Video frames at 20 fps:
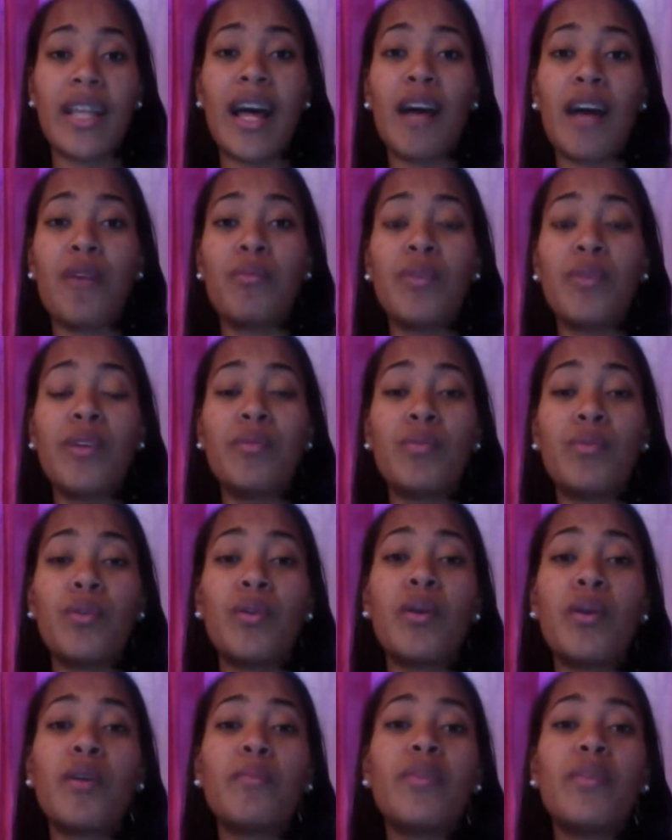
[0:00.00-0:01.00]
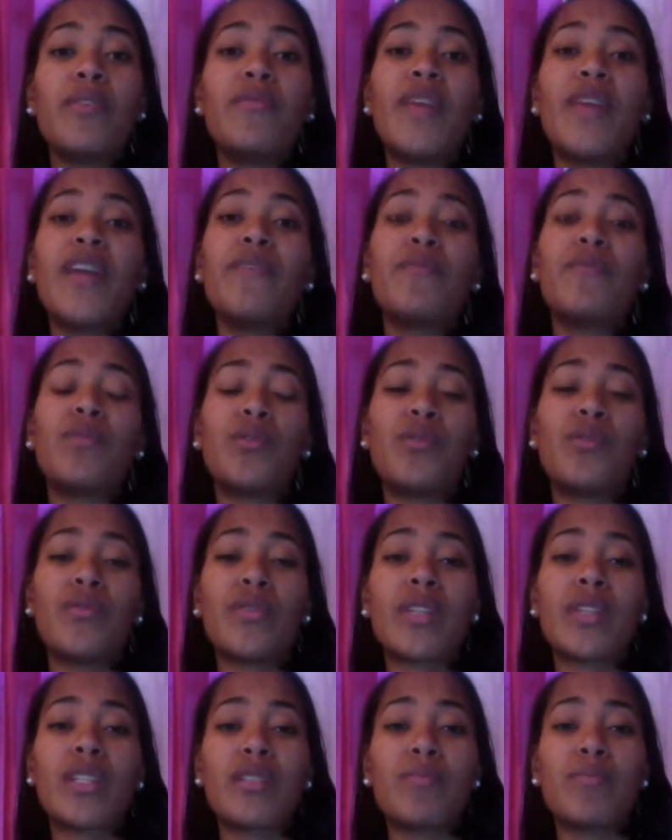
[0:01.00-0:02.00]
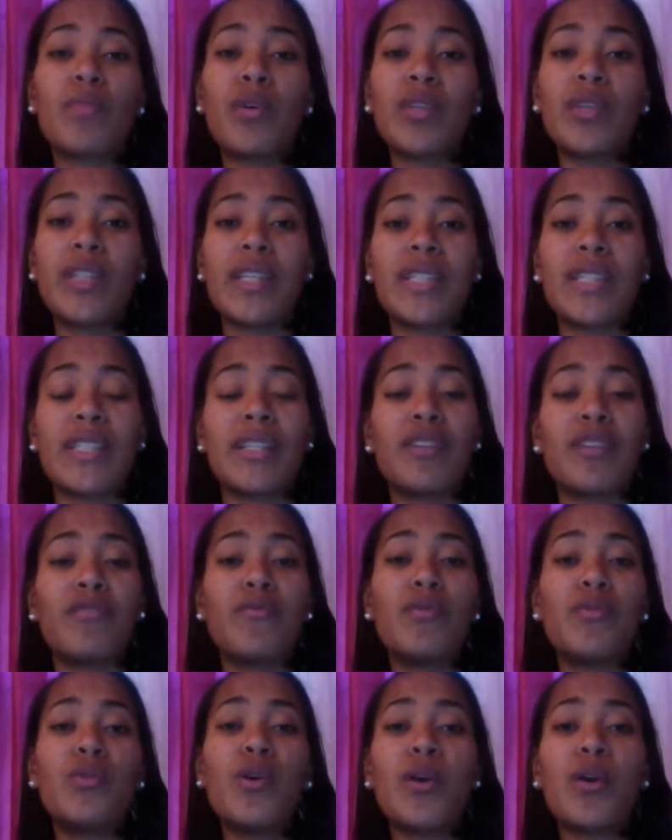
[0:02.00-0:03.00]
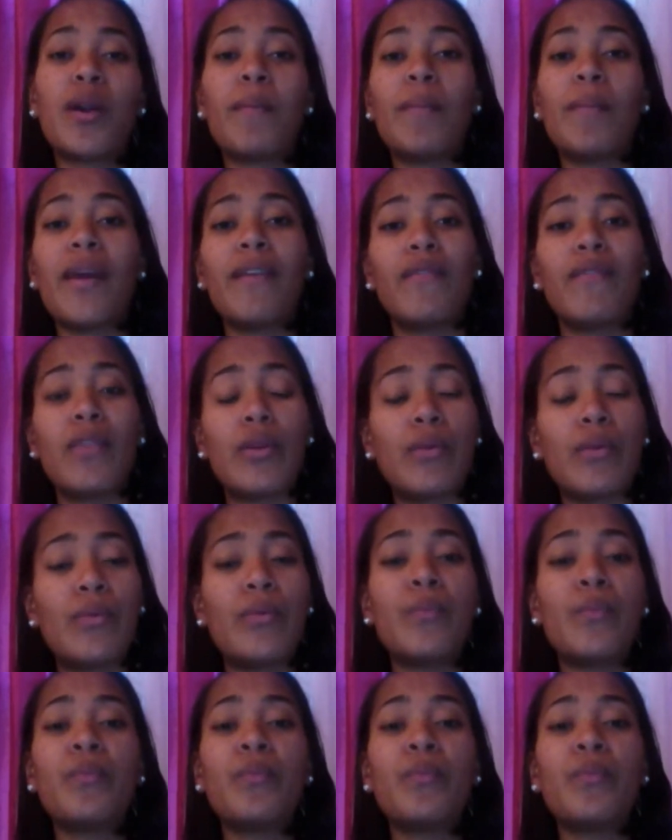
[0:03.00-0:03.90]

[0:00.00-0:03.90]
how we will be faithful over the small things. And if you go to Matthew